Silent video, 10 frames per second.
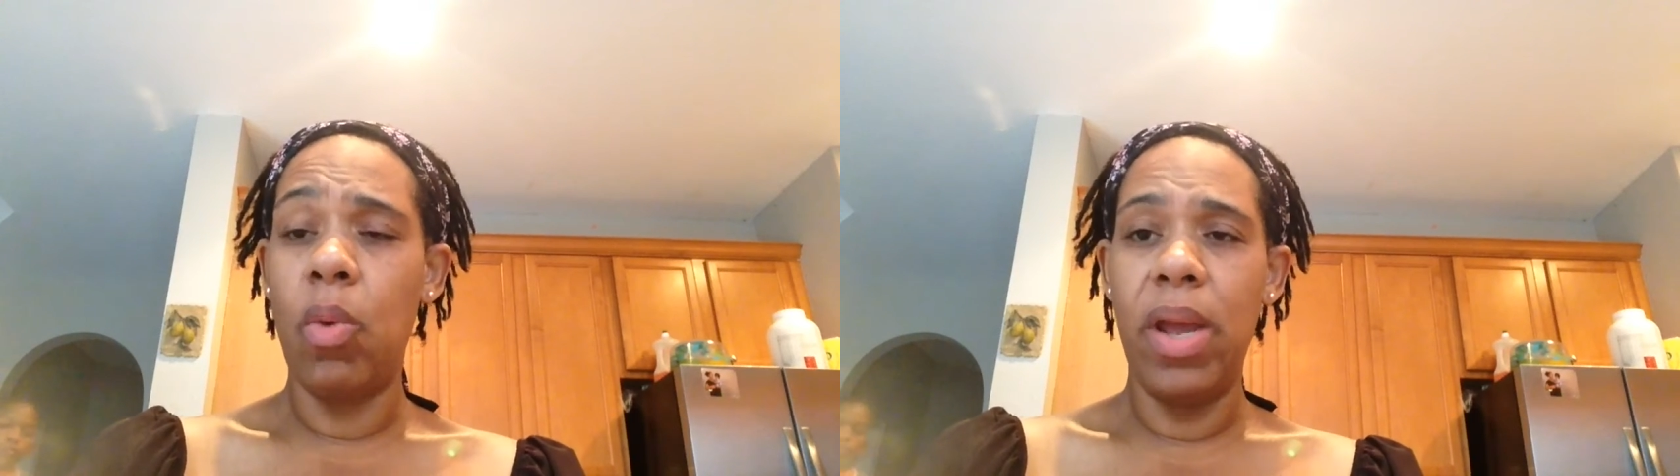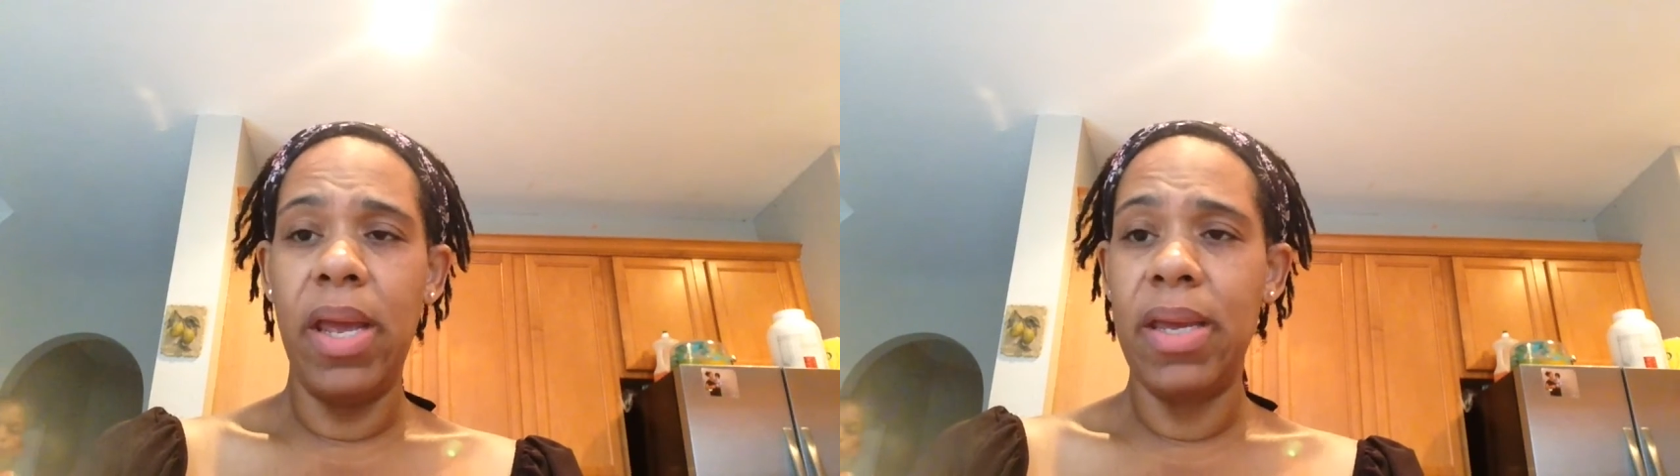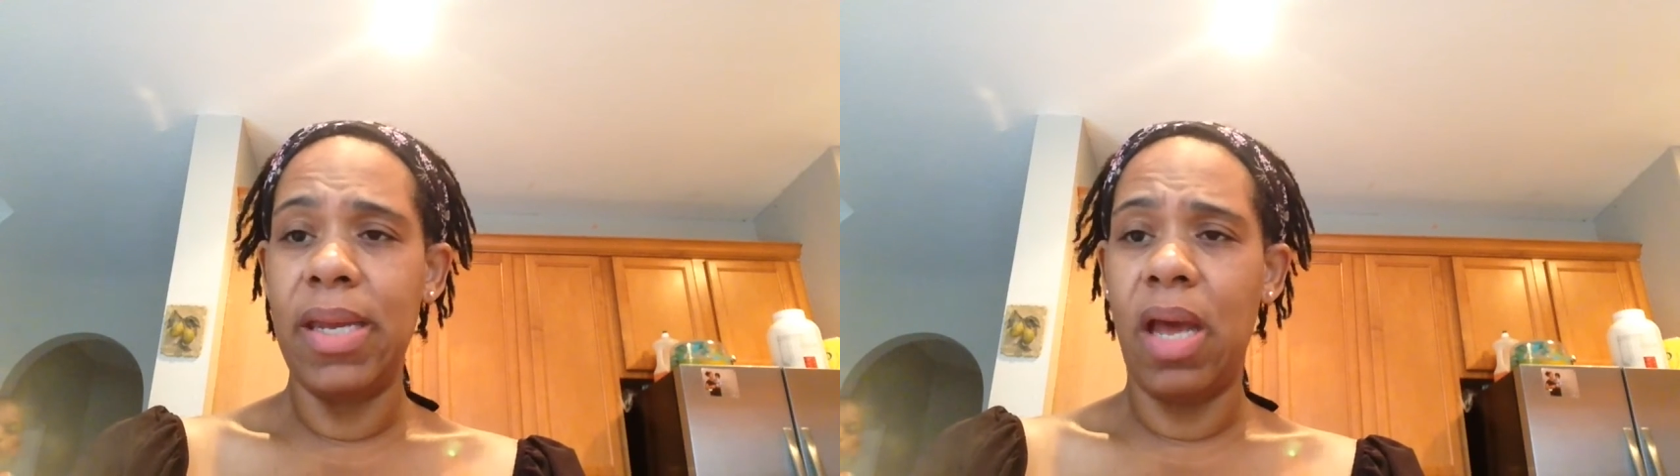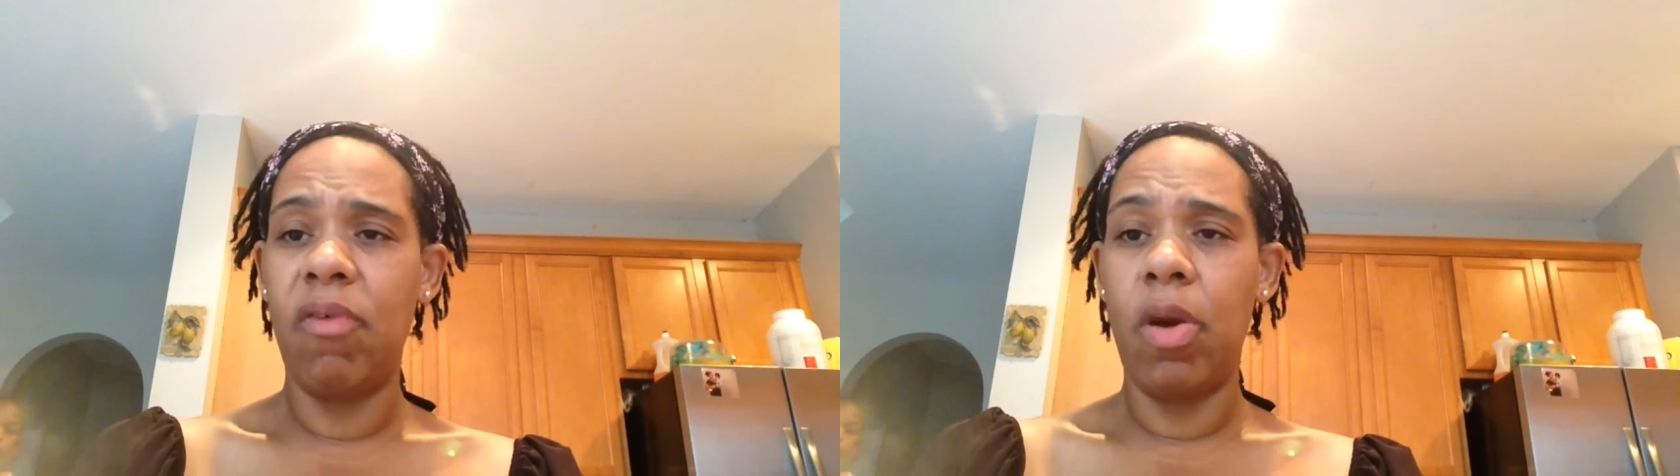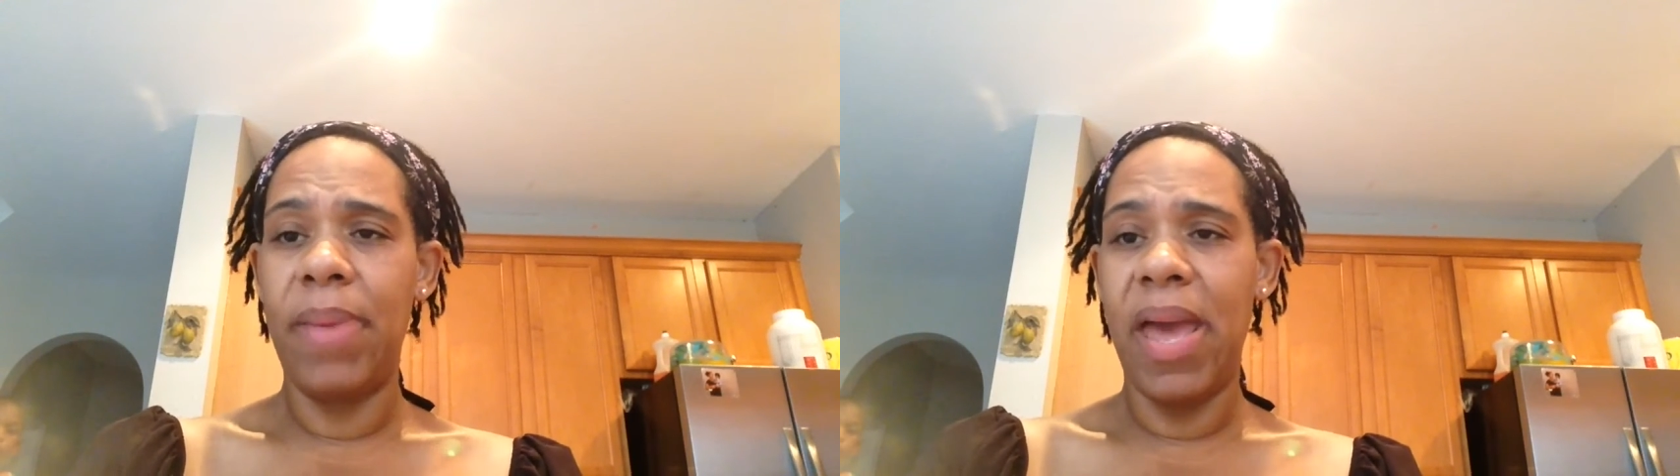way and out of
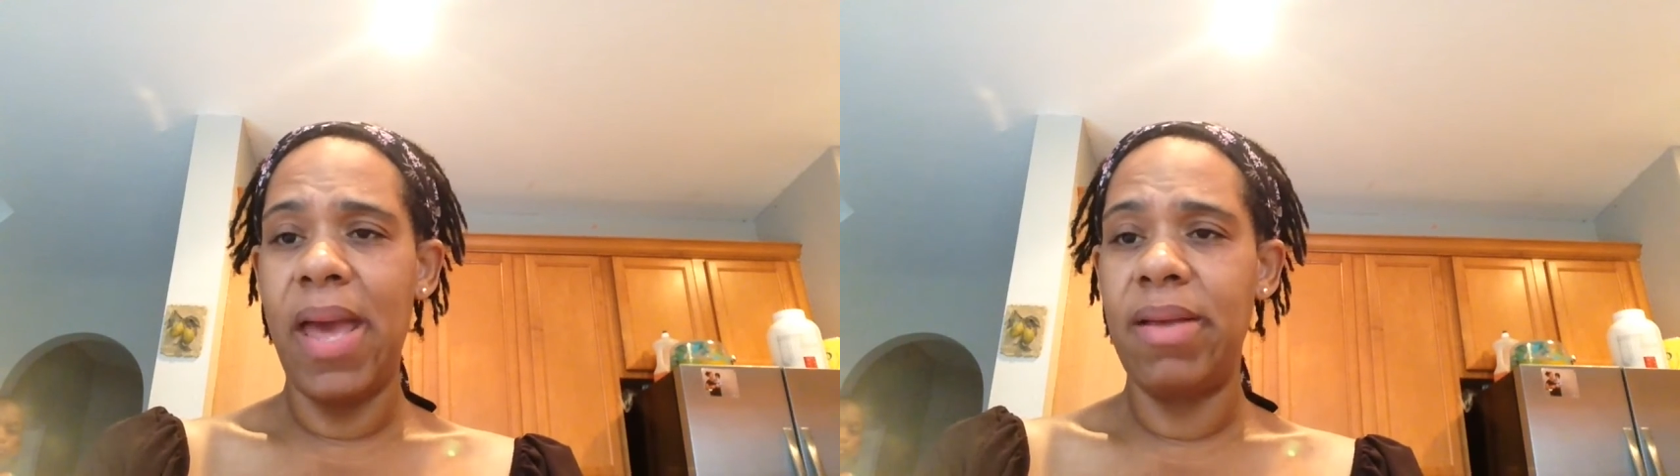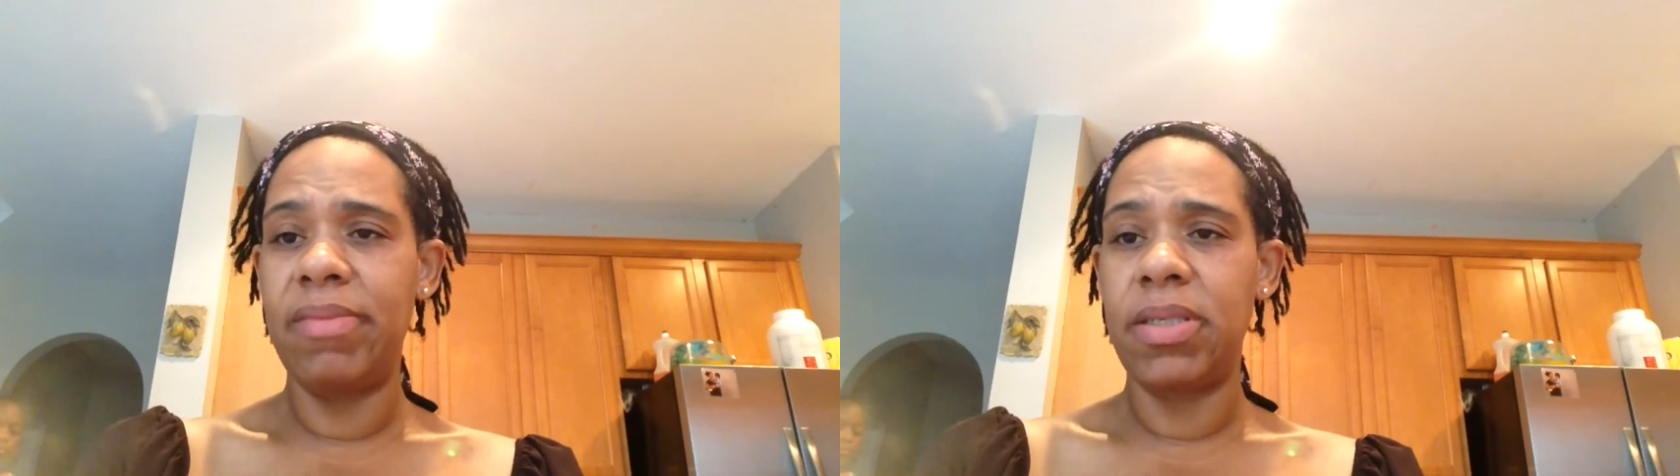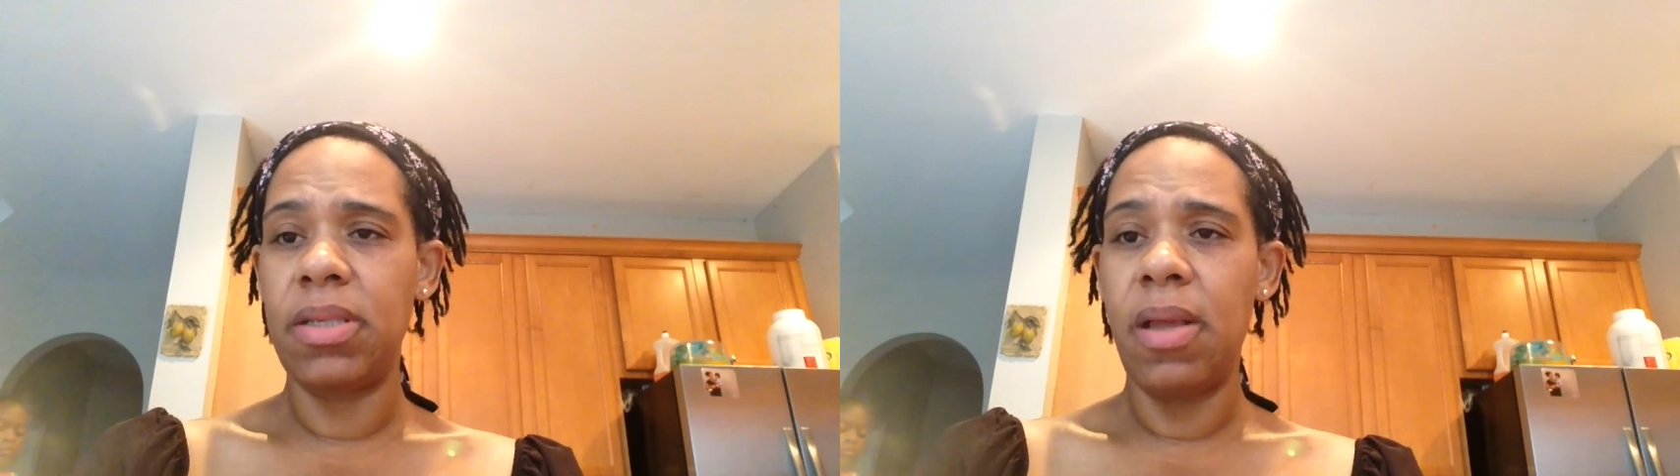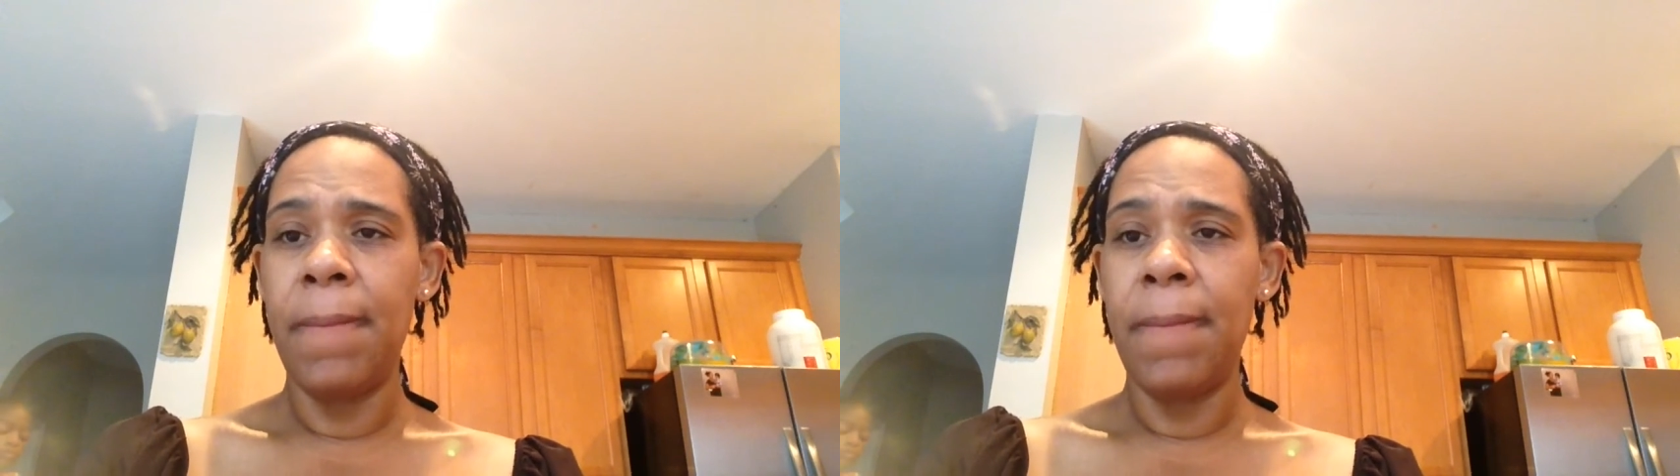our paths,